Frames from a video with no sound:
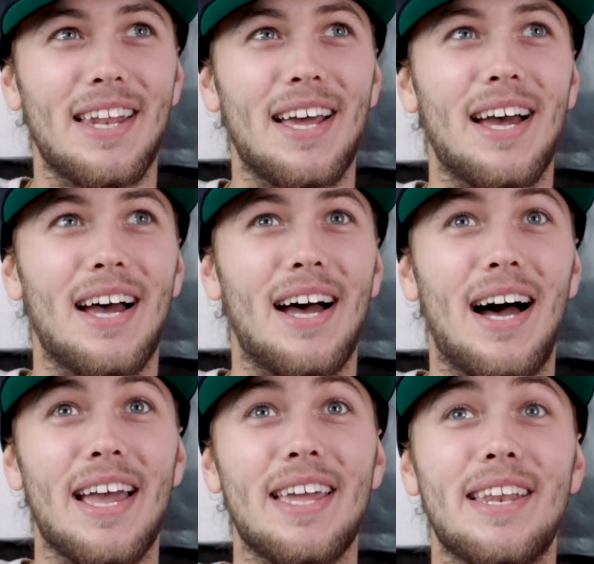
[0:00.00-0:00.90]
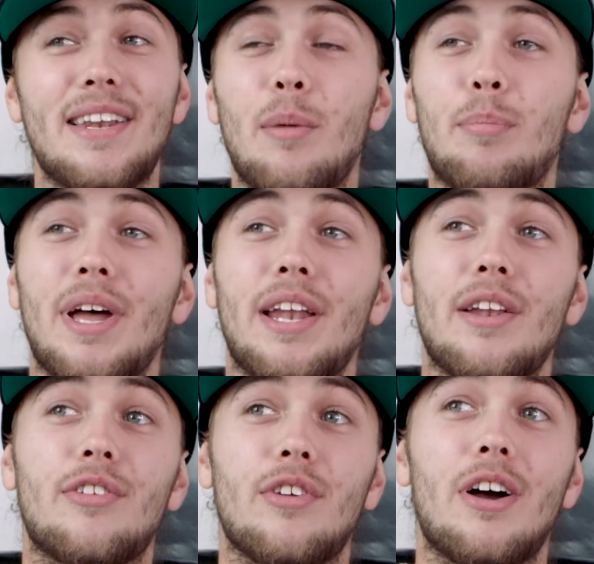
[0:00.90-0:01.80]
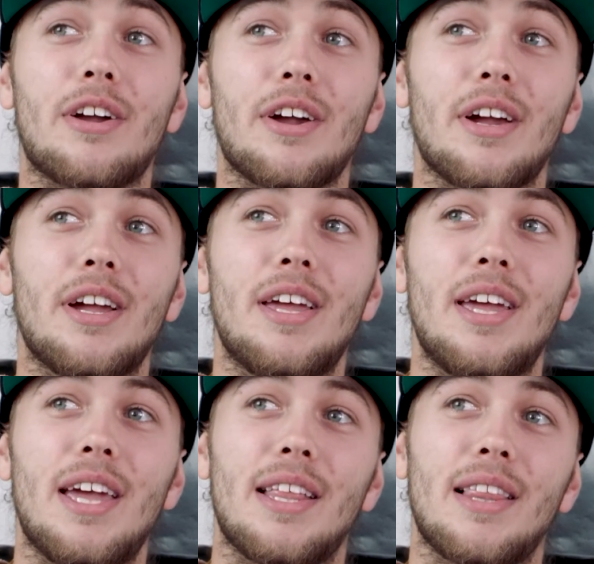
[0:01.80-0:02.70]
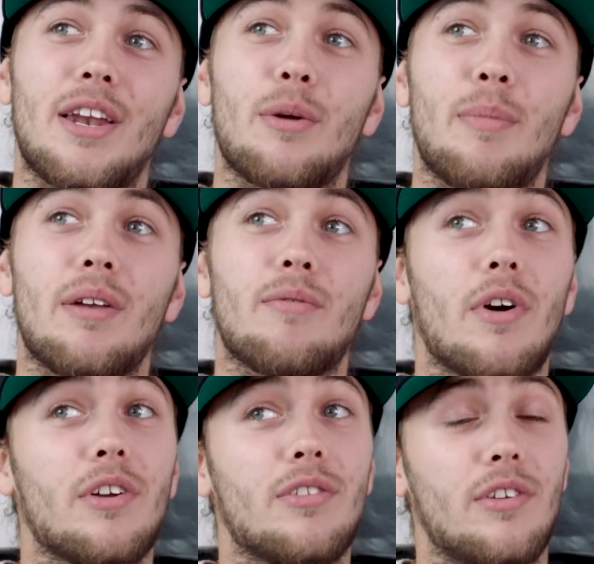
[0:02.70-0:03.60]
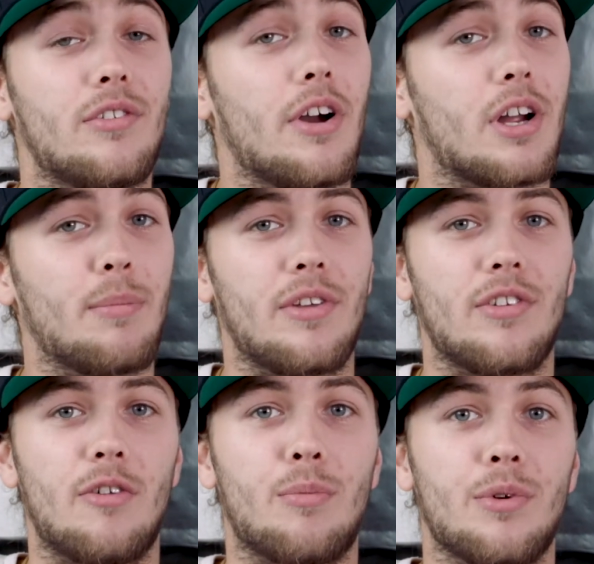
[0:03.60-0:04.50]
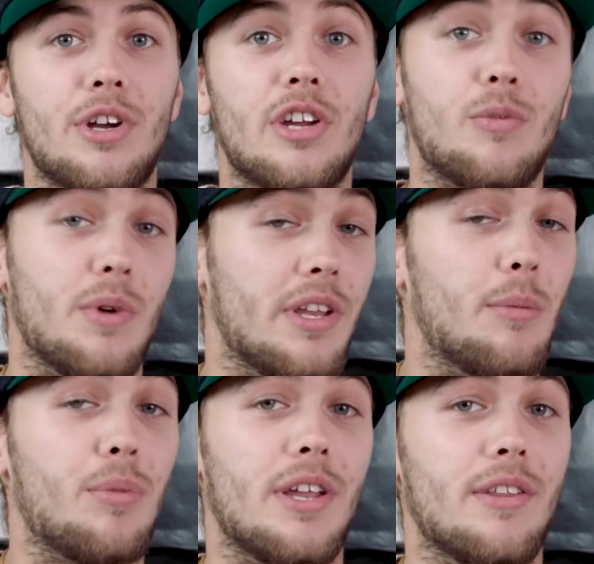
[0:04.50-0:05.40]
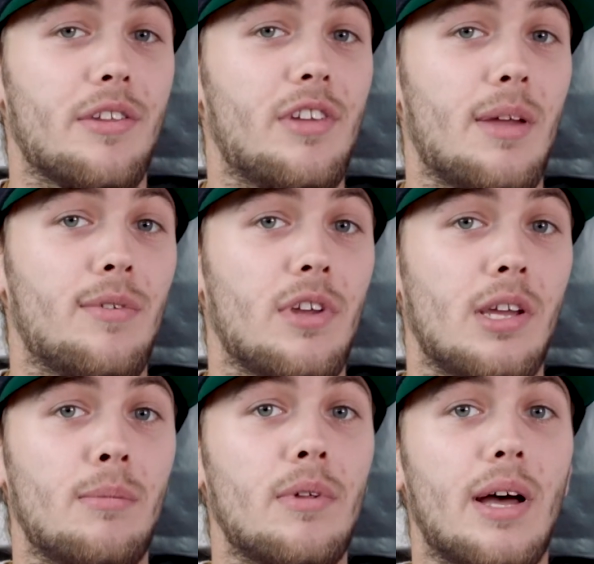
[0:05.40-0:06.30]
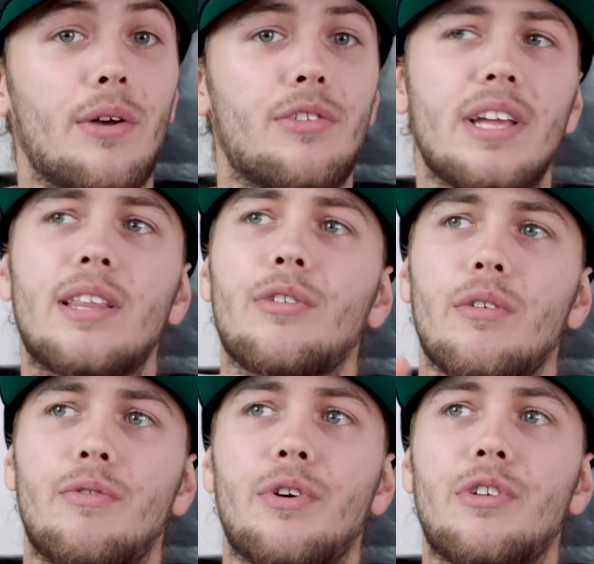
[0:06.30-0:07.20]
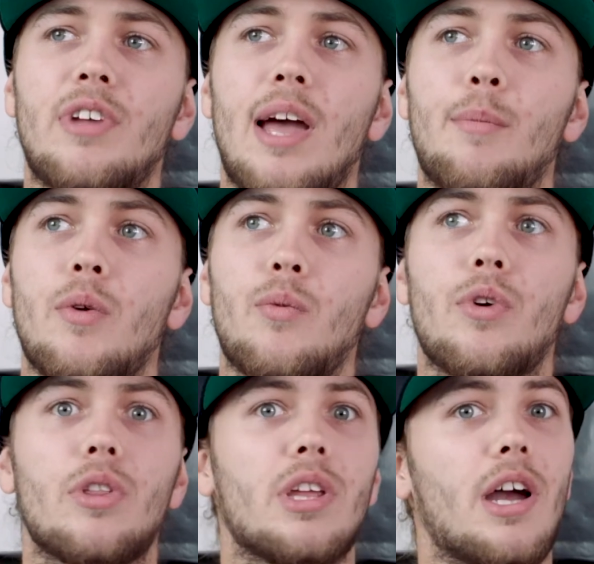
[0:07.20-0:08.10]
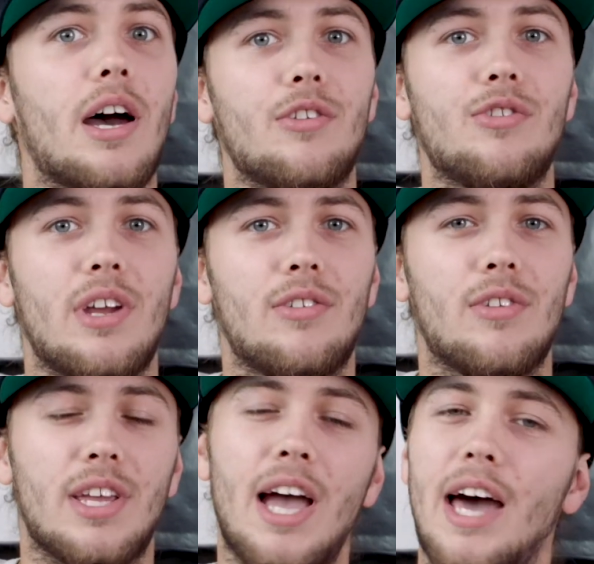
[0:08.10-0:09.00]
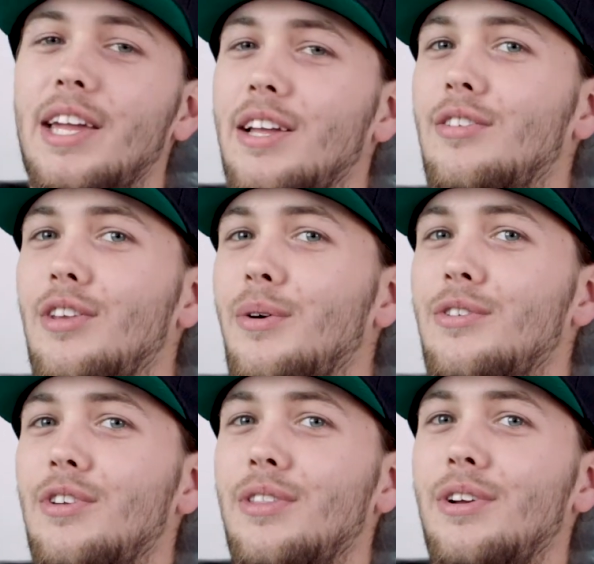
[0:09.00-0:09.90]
white wall and a poster that had some glariness on it, kind of I'll show you here, and it ended up not working out as good as it could. And then there were other days I